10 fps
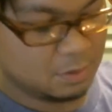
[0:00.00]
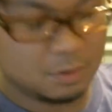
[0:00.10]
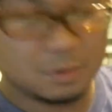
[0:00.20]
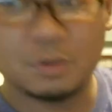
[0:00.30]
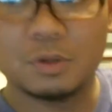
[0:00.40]

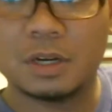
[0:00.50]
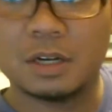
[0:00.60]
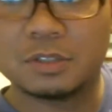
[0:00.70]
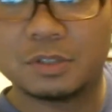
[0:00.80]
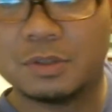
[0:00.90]
you could
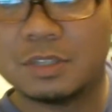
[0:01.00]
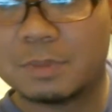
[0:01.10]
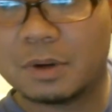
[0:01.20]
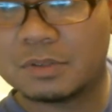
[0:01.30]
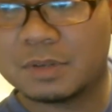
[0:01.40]
unscrew these
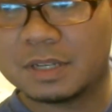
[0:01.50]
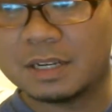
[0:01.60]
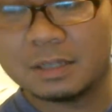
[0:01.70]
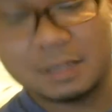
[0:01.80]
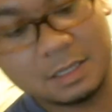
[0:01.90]
parts right
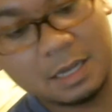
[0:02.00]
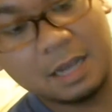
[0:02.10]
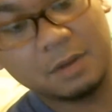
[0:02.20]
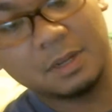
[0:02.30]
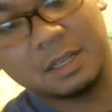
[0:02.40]
here. I
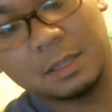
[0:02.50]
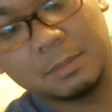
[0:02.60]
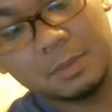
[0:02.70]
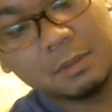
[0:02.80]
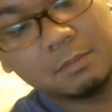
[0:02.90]
already clipped
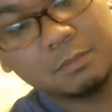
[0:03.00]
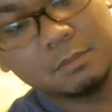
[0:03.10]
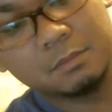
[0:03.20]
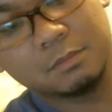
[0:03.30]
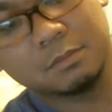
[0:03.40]
them
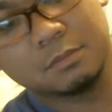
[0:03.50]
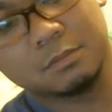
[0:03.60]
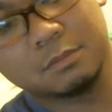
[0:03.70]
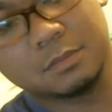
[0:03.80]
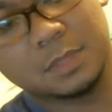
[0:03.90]

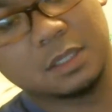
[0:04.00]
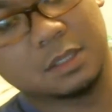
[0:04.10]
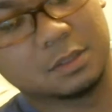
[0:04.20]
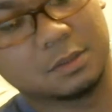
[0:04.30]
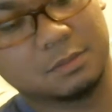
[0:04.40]

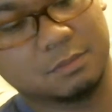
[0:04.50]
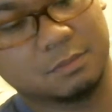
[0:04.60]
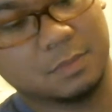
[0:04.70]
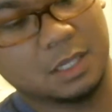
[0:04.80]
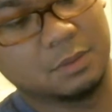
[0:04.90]
because
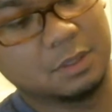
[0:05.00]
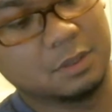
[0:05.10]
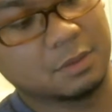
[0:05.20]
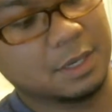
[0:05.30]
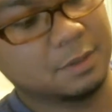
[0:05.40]
I really don't
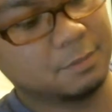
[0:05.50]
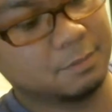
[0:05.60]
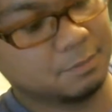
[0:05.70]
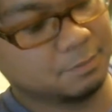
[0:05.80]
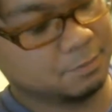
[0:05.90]
care.
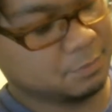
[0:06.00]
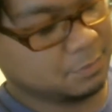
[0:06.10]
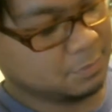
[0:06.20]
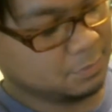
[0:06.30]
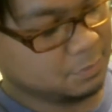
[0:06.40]

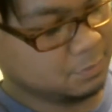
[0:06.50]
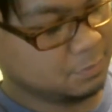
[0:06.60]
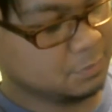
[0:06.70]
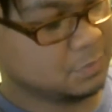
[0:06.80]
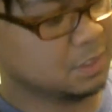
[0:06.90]

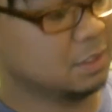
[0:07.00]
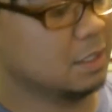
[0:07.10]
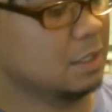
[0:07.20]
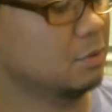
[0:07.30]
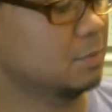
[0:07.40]
So
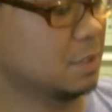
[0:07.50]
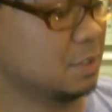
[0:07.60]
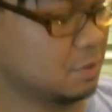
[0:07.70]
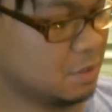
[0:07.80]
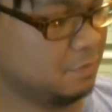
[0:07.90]
those bits are
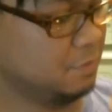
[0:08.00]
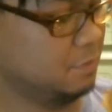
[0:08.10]
off.